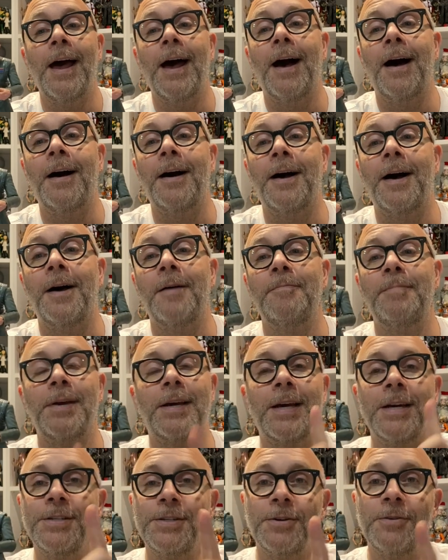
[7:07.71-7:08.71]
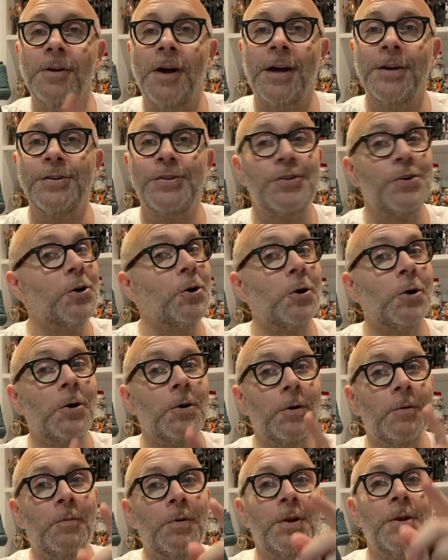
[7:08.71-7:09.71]
uh, because you're not sure
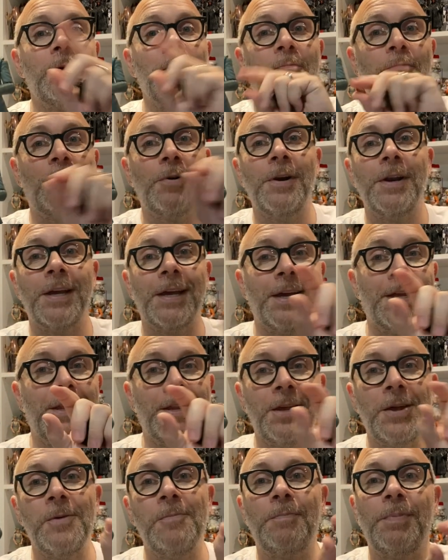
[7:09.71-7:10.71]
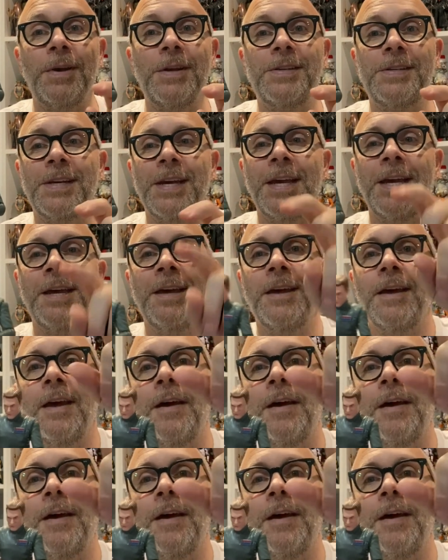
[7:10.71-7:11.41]
when you're putting in the U P C